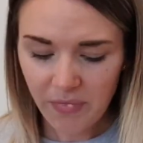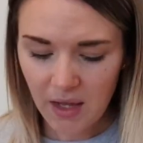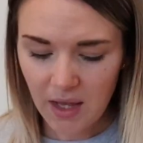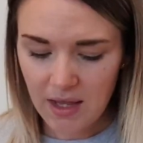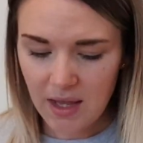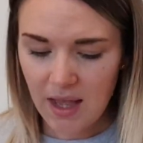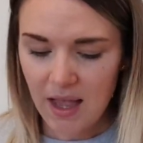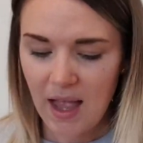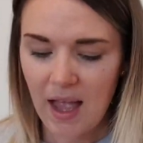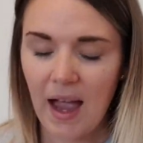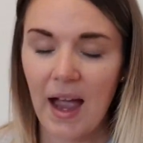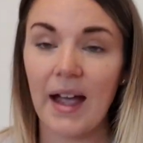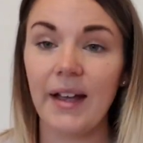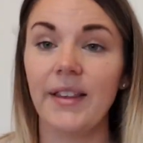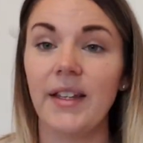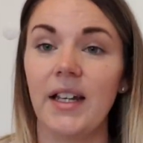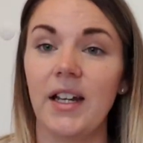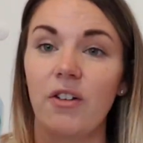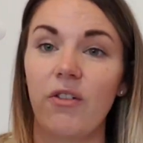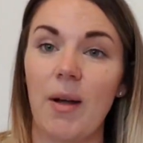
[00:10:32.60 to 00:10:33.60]
And
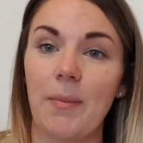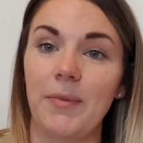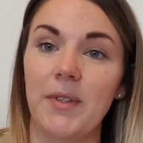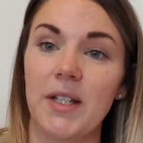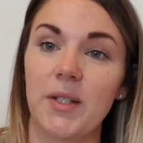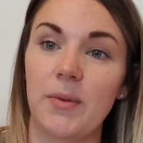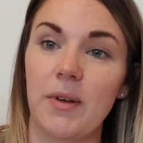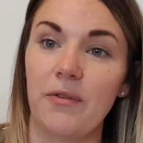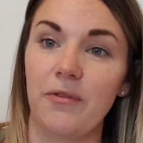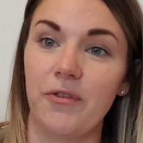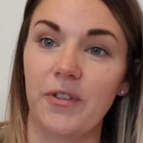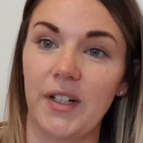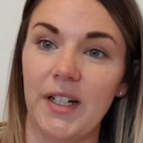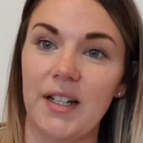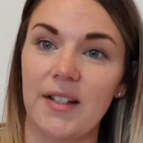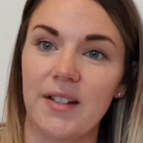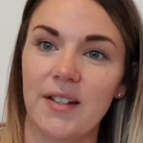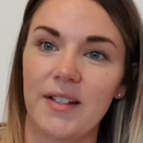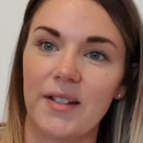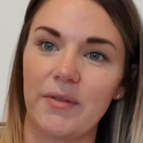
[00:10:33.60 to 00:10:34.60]
then I grabbed this one for
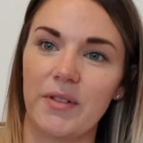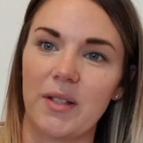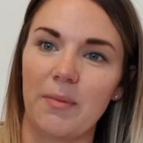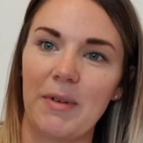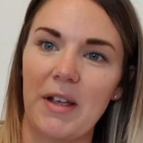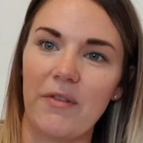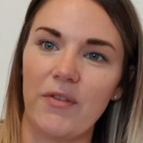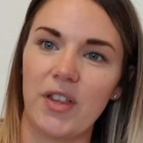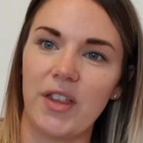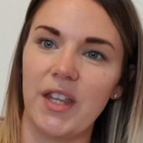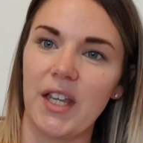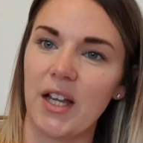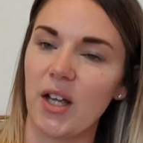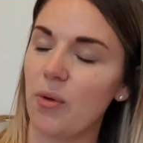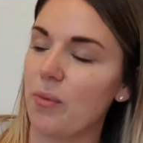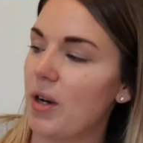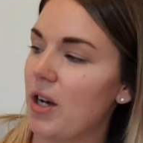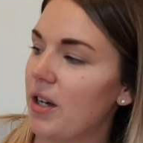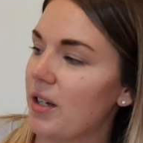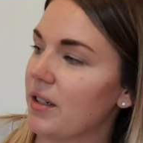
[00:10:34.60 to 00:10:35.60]
Elise because it was a bit of a thicker
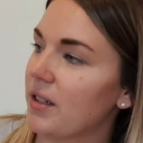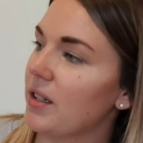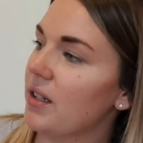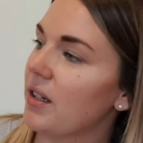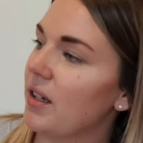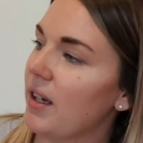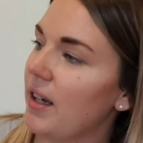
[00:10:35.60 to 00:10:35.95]
one.